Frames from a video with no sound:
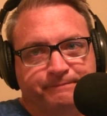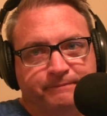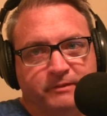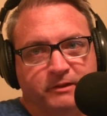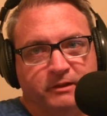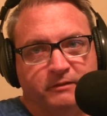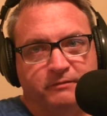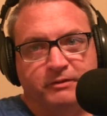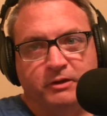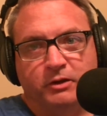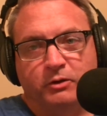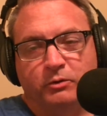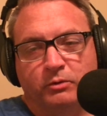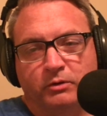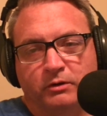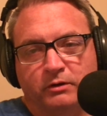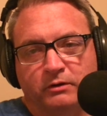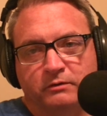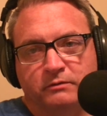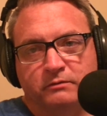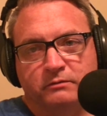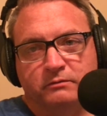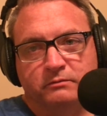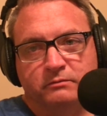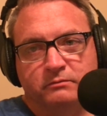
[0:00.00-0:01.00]
the
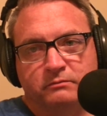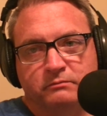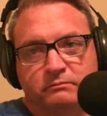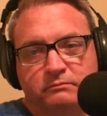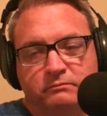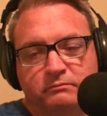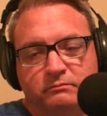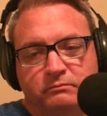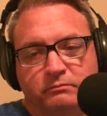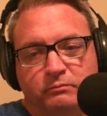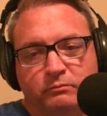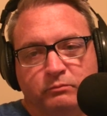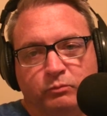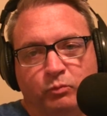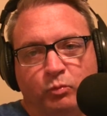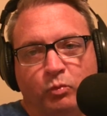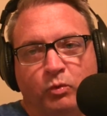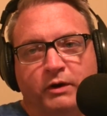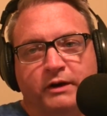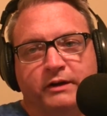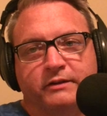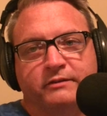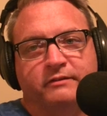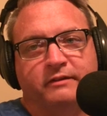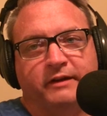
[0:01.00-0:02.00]
viewer,
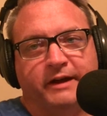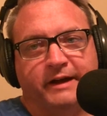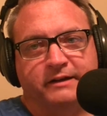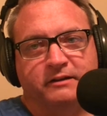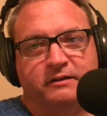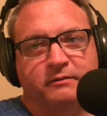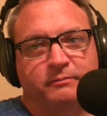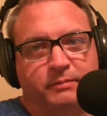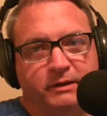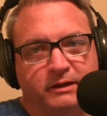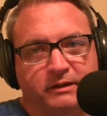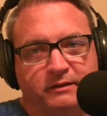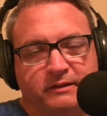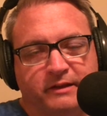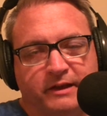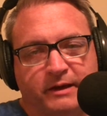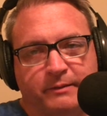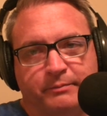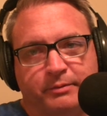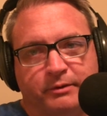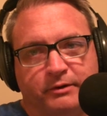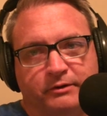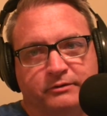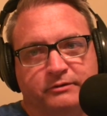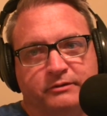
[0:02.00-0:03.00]
what it's like to be that
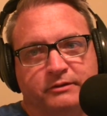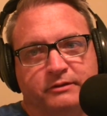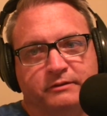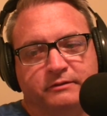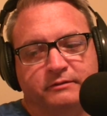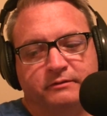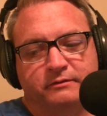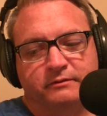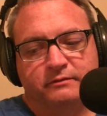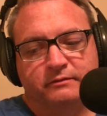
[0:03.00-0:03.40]
person.